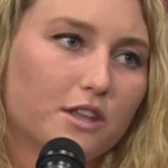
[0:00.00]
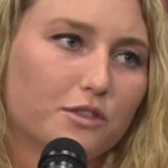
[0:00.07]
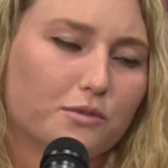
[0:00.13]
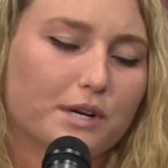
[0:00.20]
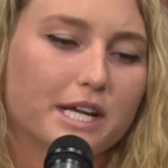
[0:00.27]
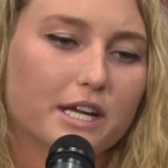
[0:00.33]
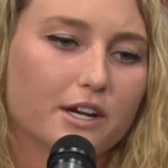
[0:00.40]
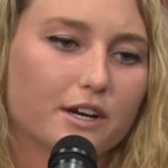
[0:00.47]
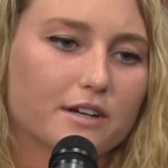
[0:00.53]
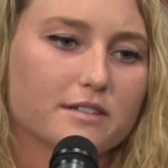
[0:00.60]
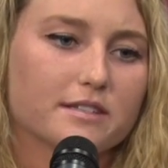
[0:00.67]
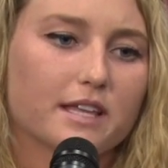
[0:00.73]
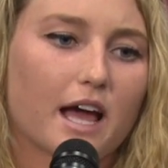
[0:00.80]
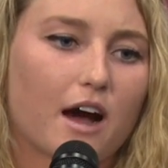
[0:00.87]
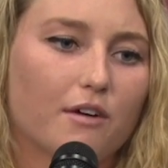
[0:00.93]
3
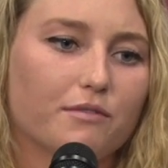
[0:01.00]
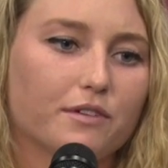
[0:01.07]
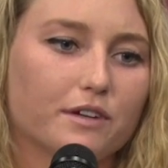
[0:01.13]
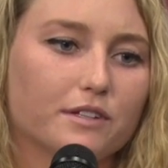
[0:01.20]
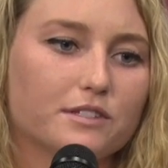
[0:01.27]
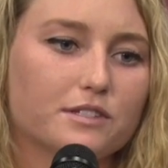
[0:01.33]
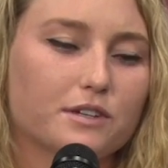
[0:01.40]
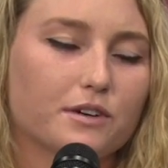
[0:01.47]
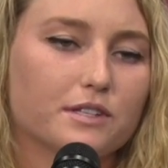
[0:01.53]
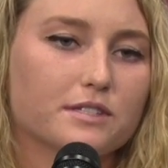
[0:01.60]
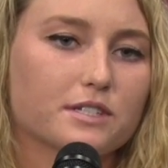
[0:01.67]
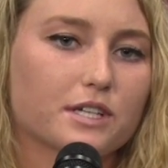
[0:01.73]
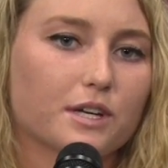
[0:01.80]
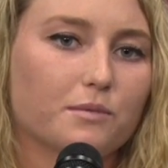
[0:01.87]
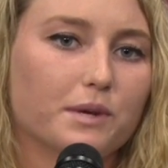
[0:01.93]
years in the outfield, so
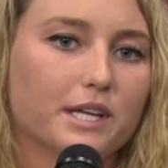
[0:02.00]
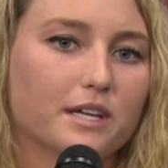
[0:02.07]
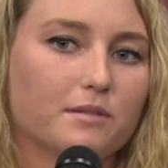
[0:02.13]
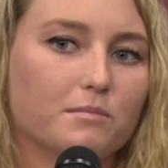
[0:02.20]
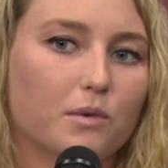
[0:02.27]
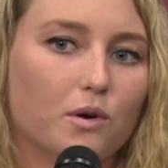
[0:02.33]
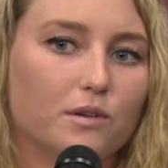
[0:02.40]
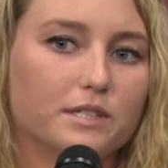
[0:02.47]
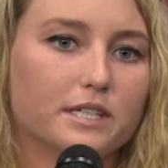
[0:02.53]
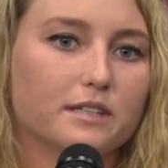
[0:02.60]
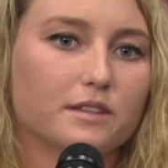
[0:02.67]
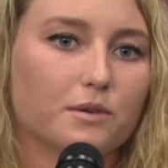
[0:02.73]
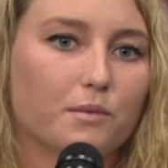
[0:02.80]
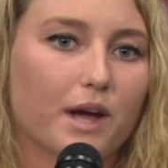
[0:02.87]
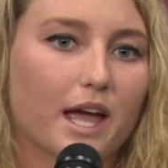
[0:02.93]
it's good we can mold
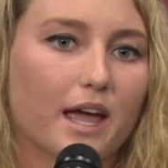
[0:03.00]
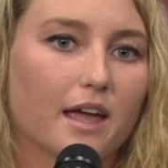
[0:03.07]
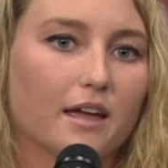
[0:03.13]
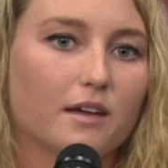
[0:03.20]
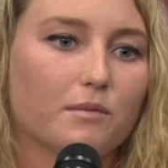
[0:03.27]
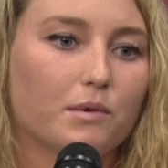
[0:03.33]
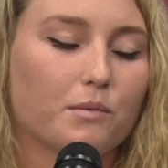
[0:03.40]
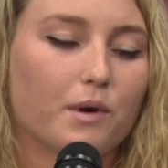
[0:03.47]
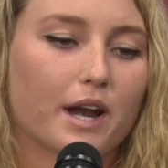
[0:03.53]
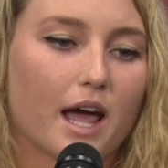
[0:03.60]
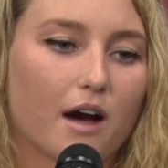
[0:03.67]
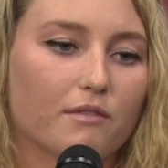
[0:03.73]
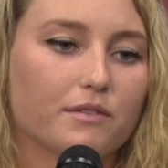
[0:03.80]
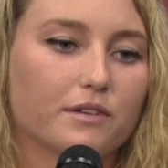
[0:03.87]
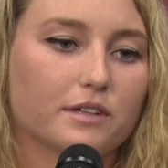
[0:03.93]
it the way we want
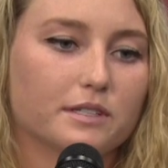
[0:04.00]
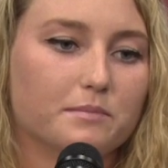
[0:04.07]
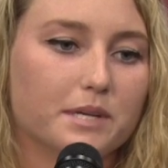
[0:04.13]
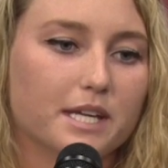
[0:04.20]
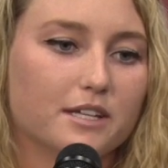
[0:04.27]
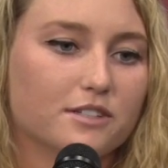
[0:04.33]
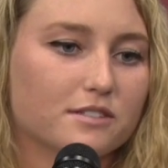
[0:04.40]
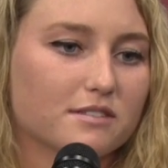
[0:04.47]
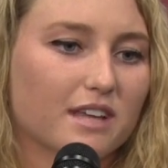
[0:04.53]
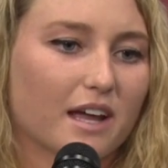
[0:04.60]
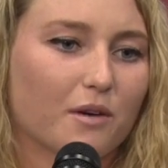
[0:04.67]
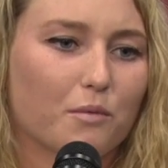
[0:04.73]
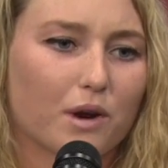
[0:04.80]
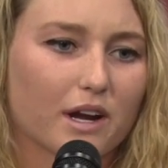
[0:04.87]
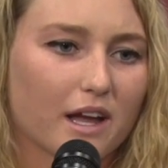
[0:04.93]
outfield to be, just
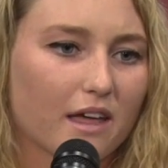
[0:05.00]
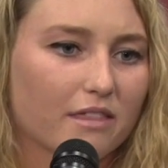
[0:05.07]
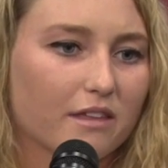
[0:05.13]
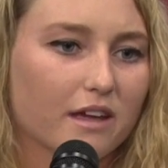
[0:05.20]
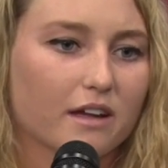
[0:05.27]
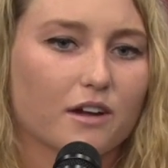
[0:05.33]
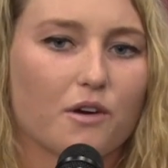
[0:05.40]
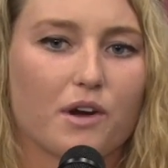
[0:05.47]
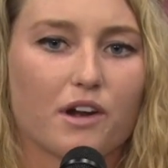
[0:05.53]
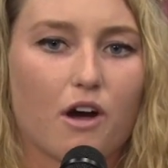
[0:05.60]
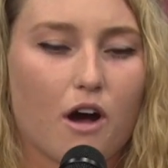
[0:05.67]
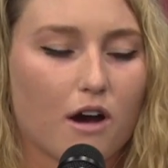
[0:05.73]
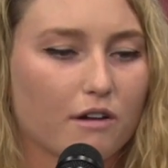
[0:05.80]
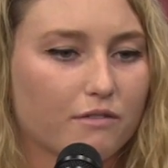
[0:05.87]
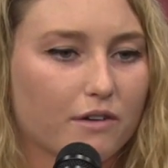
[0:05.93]
like work ethic, going
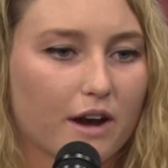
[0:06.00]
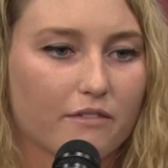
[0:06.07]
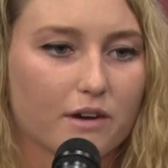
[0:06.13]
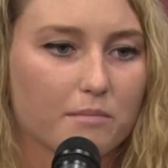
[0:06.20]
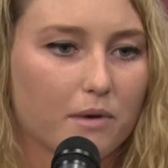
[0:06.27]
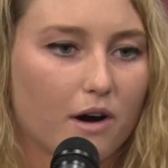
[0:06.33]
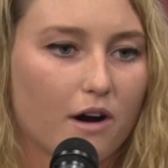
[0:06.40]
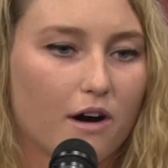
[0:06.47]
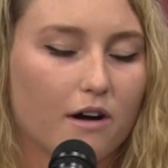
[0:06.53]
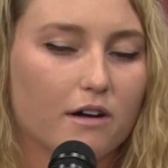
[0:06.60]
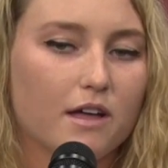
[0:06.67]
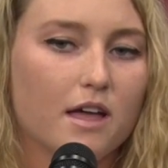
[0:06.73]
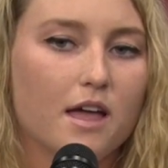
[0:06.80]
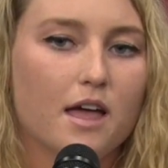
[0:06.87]
hard for every ball.